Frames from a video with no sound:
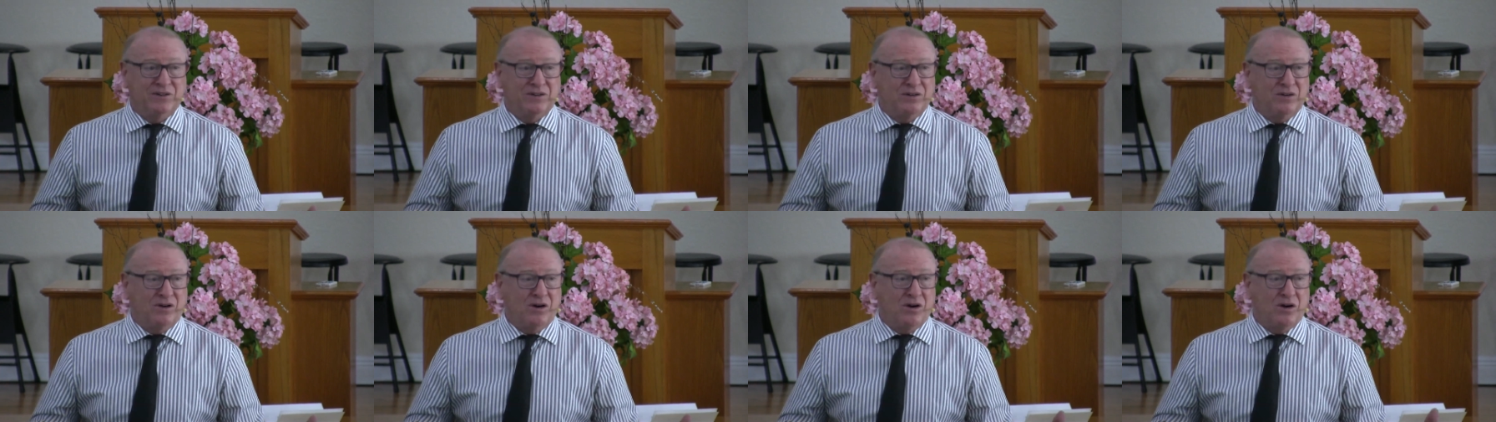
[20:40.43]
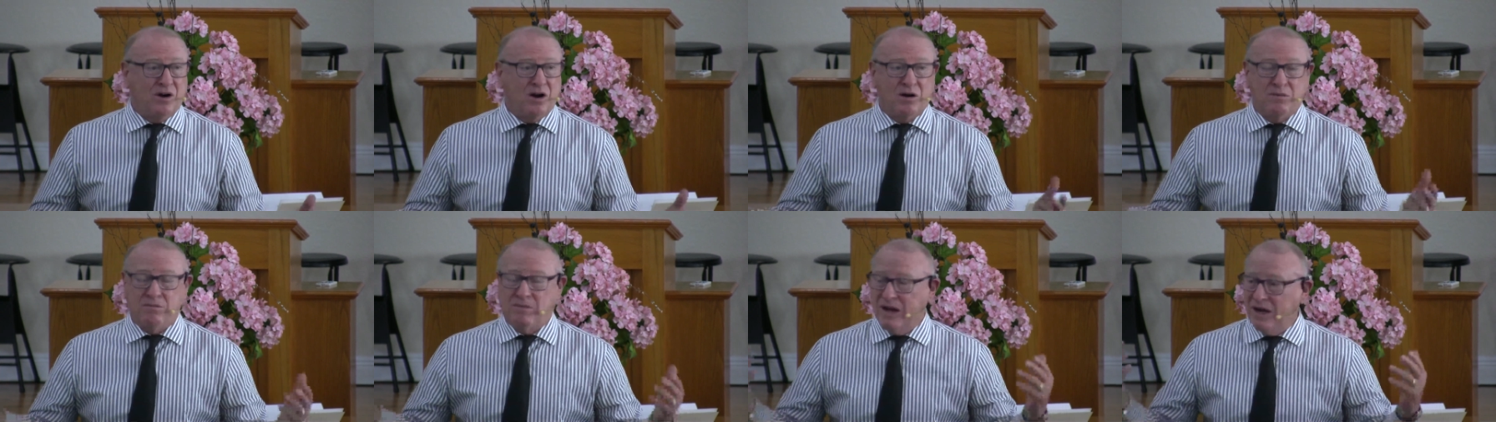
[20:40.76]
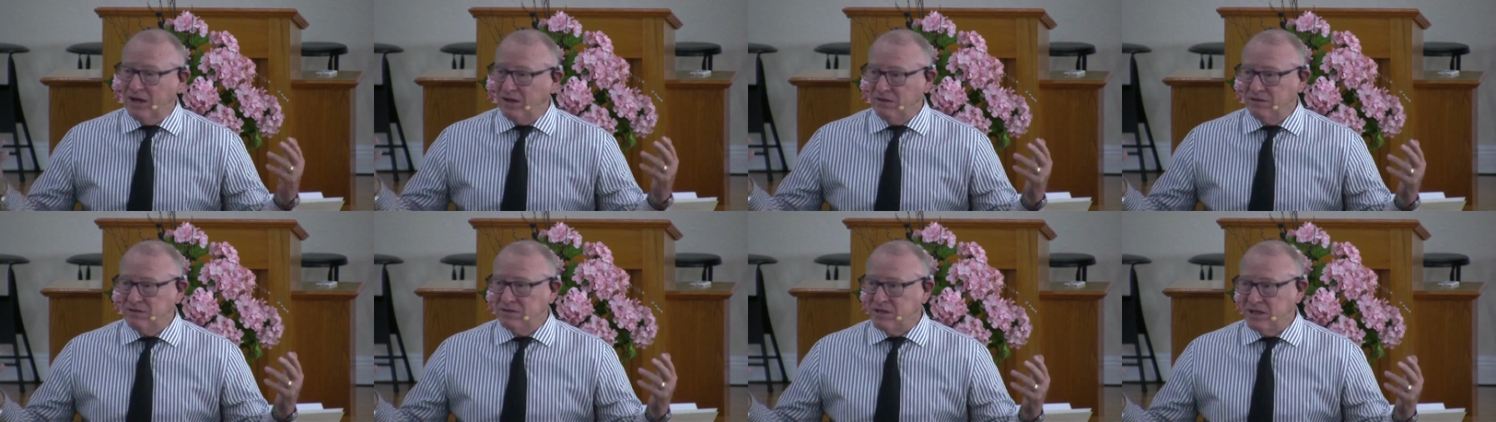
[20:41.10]
Are our
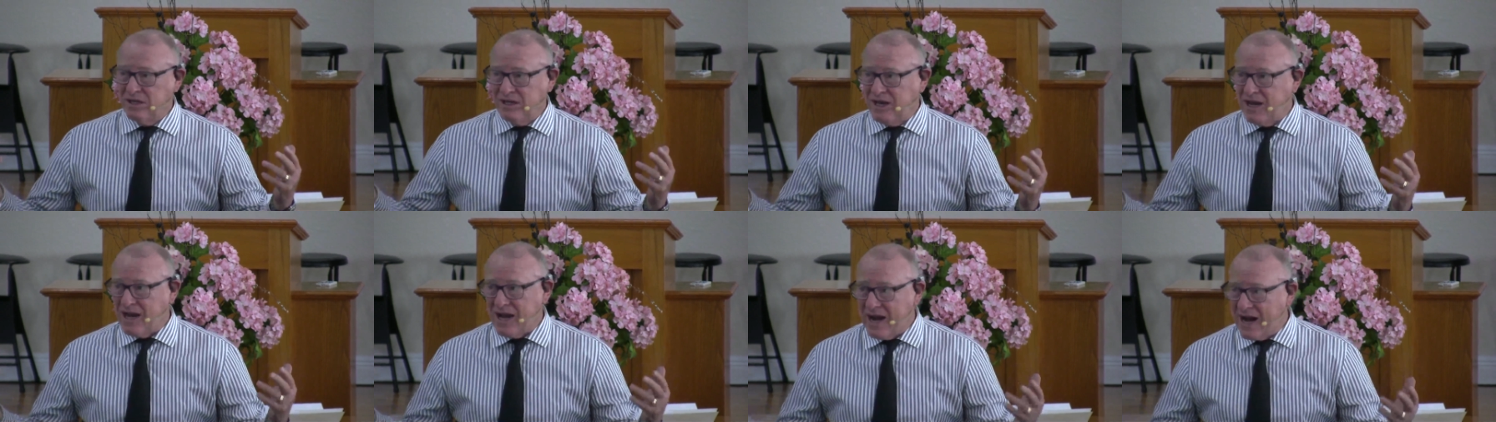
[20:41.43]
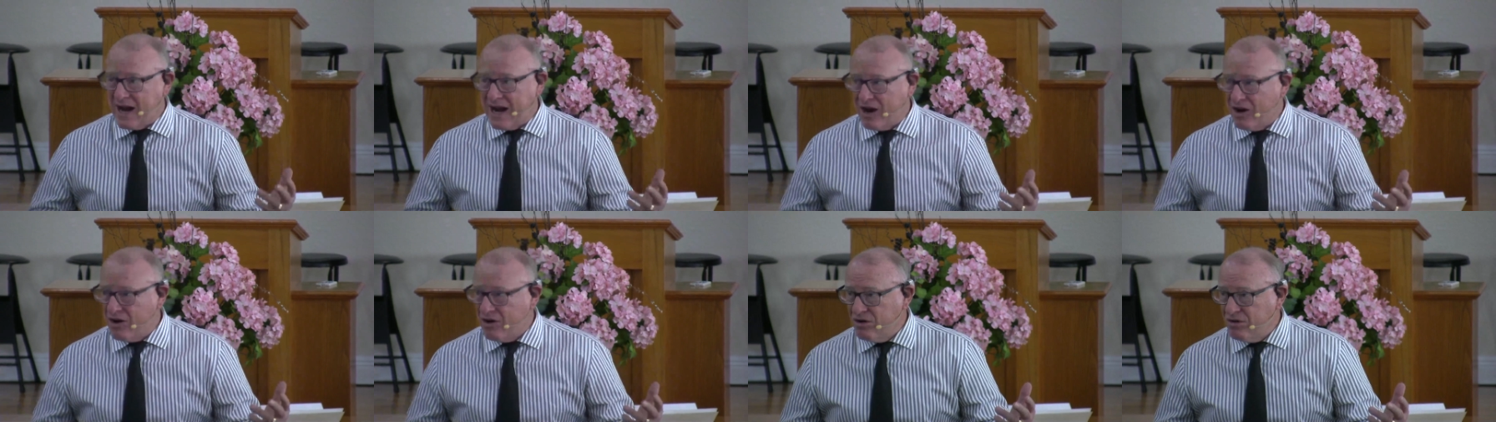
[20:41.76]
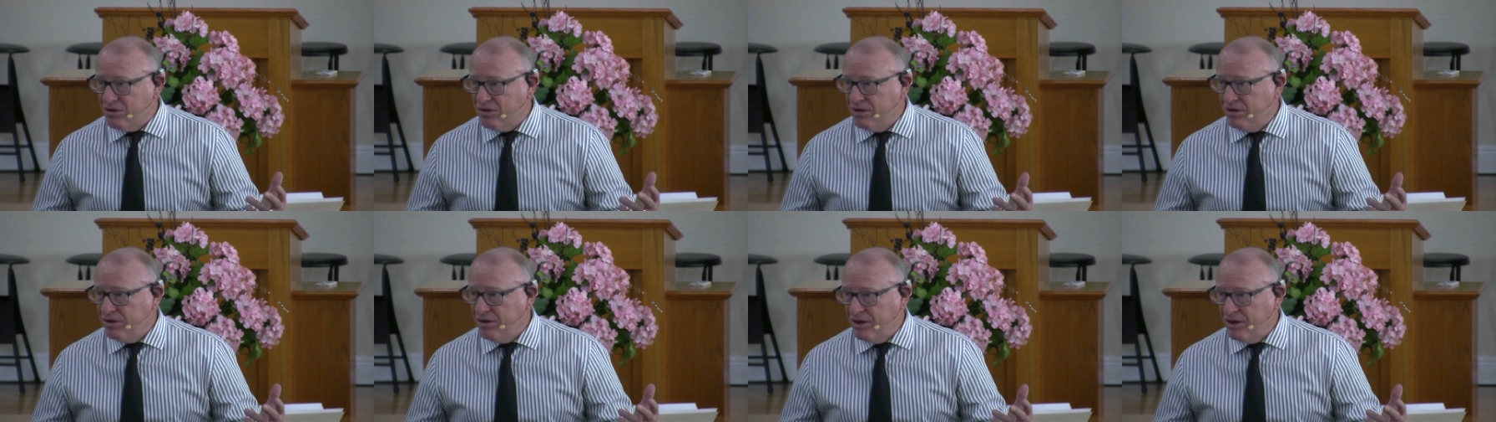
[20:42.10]
mountains any higher?